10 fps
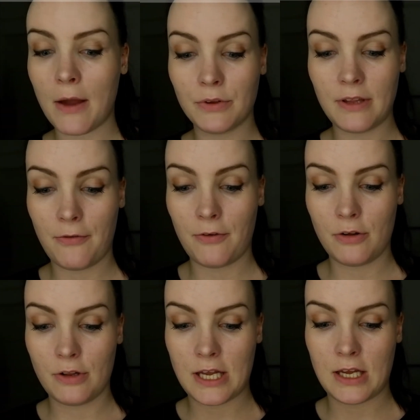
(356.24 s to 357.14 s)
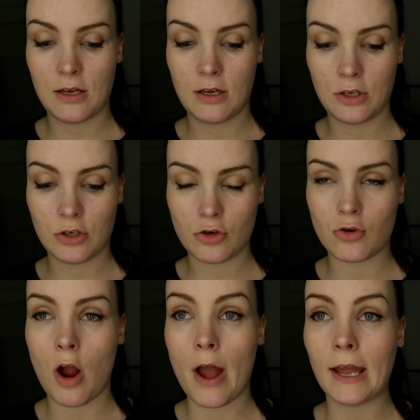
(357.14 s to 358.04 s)
I will definitely
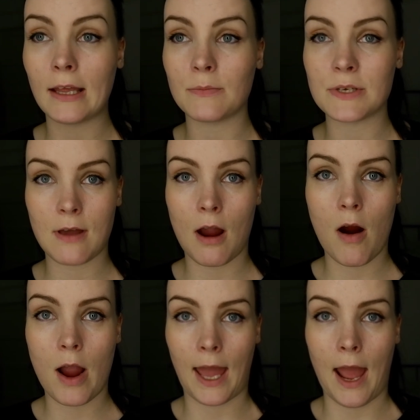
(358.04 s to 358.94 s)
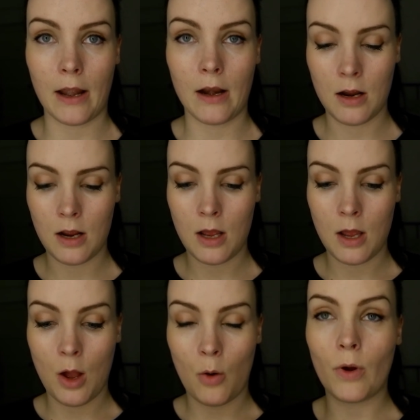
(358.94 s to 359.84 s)
try the mascara again
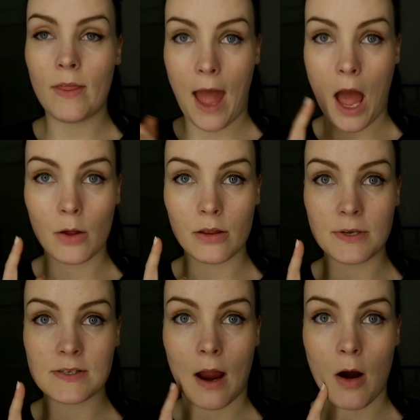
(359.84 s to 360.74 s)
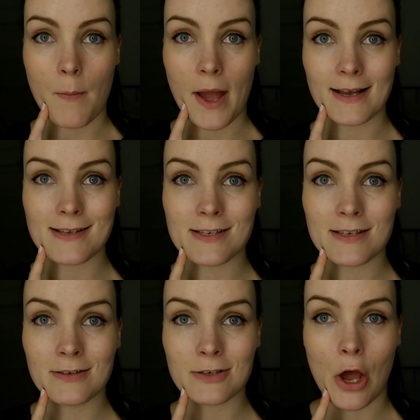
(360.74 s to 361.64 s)
without the mascara
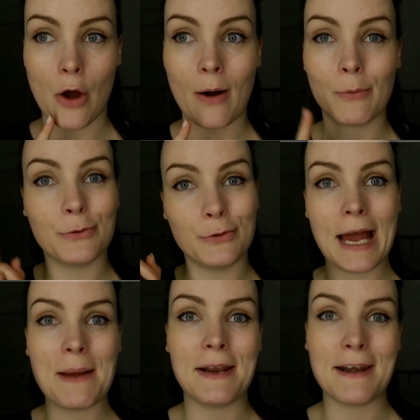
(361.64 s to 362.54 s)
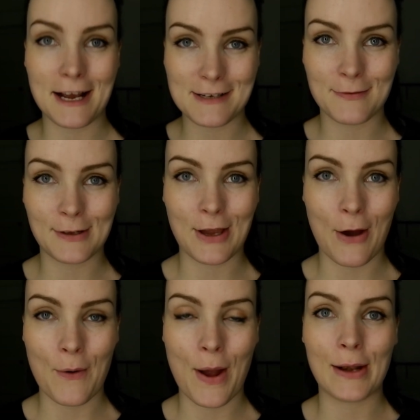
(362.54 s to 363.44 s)
base. So I will do that in my next video